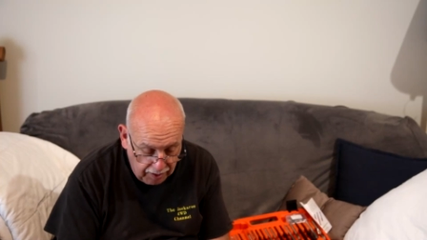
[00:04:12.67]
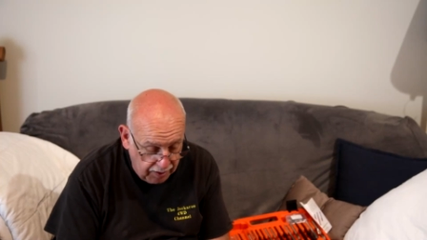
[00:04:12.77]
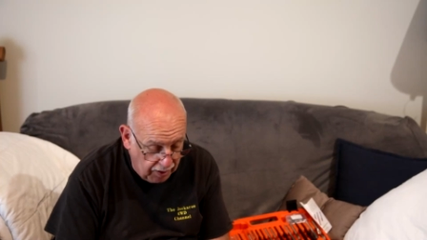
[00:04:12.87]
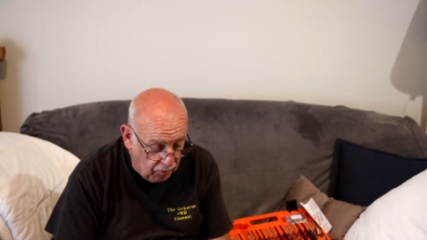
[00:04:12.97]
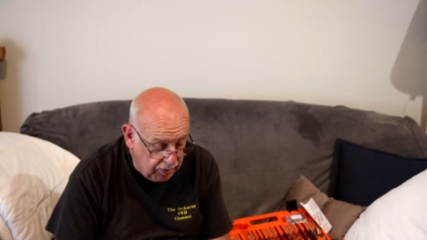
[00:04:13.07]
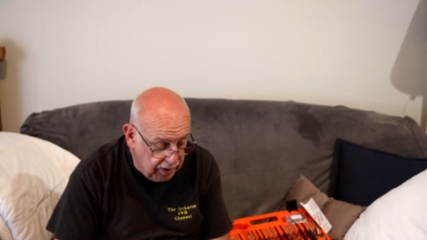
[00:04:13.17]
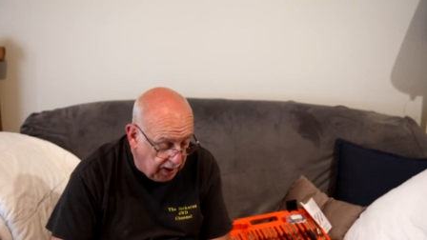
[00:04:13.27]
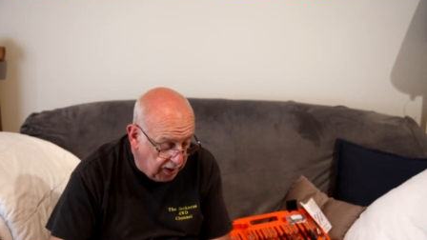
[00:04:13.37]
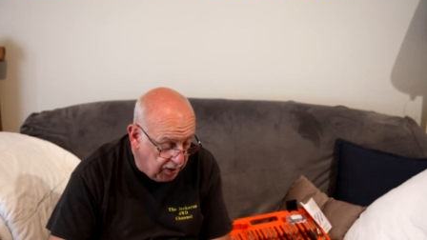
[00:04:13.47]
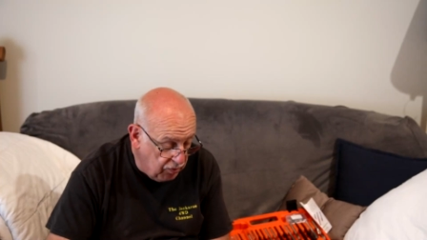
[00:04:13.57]
Now what you
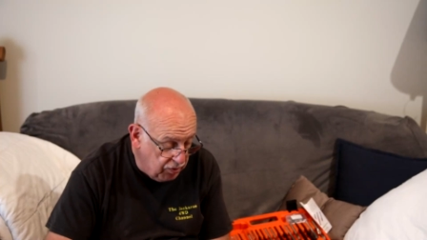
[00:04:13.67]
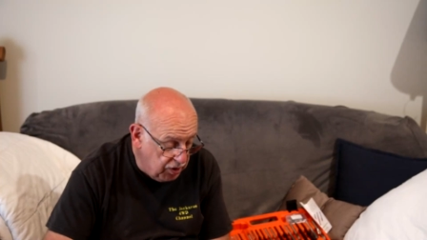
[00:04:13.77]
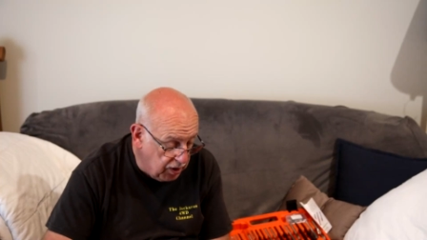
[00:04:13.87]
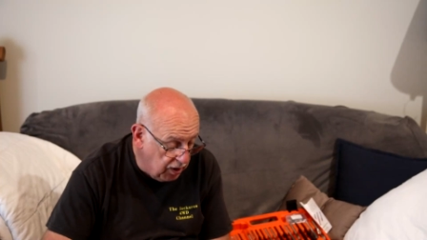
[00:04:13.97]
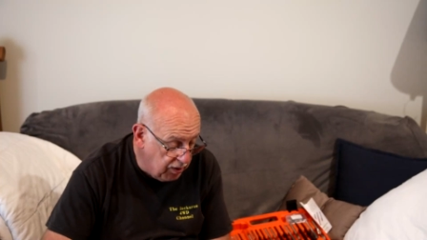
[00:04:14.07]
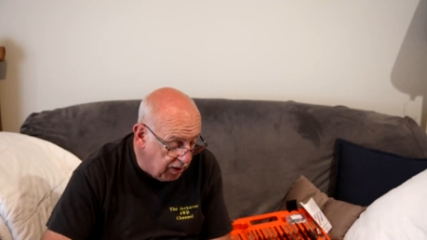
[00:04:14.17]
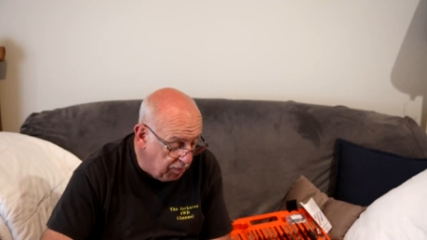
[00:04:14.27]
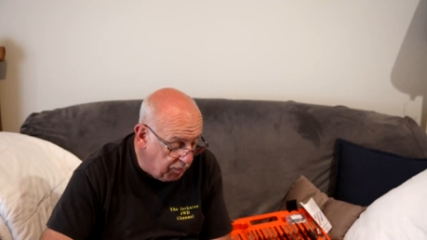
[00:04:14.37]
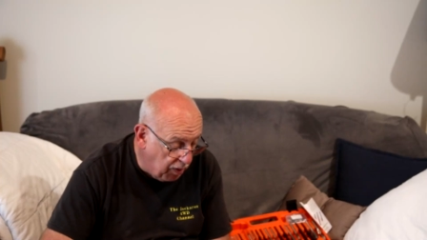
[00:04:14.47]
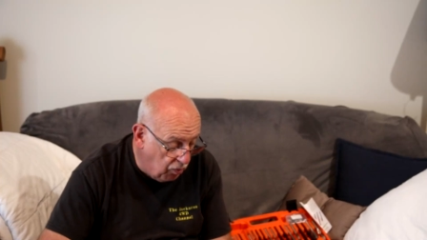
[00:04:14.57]
can do is you can grab a
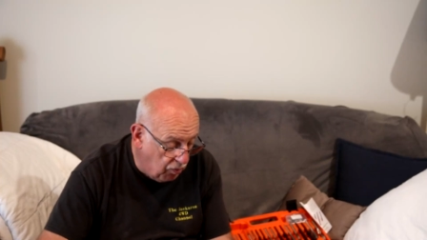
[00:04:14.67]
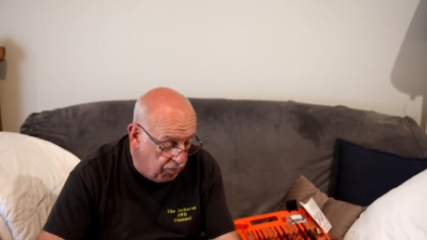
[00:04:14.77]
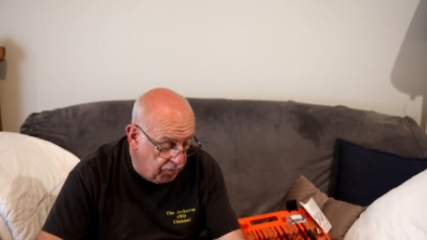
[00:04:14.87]
bolt